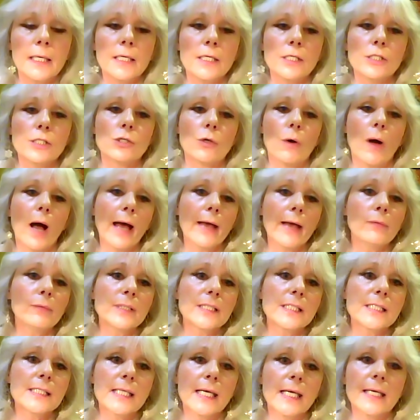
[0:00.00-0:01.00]
So I
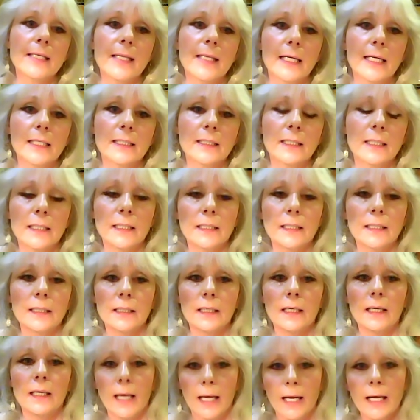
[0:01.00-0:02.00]
would say that
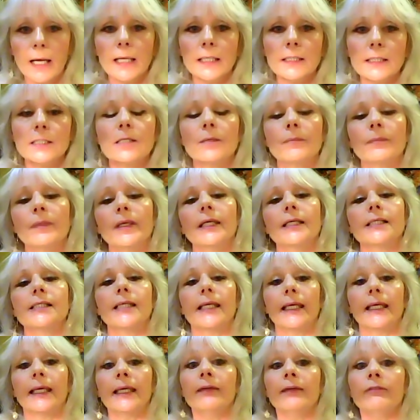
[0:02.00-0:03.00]
God to me
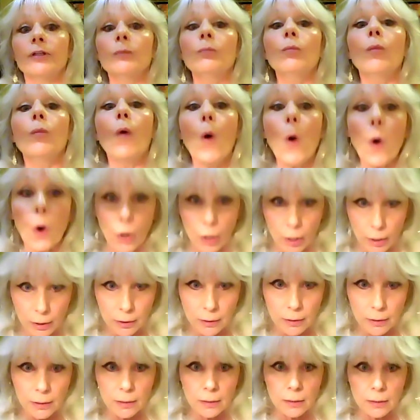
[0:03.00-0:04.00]
is even more
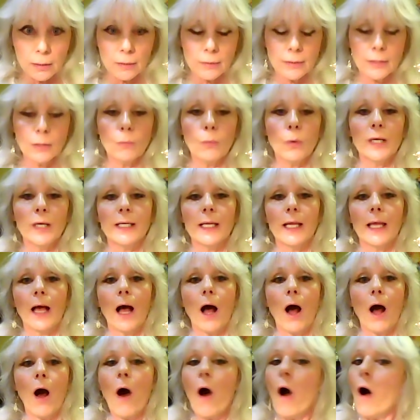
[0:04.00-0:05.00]
than what
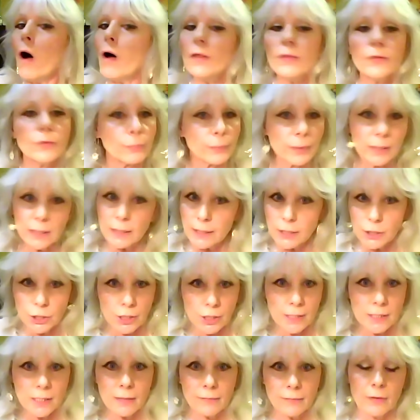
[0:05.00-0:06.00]
all the
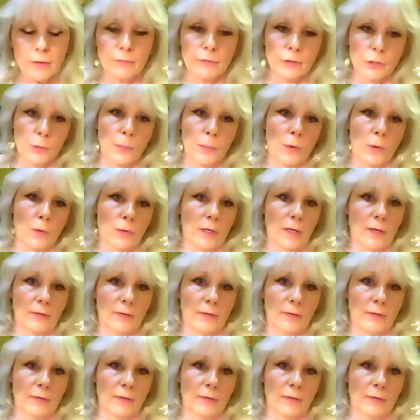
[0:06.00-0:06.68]
religions have ever spoke of.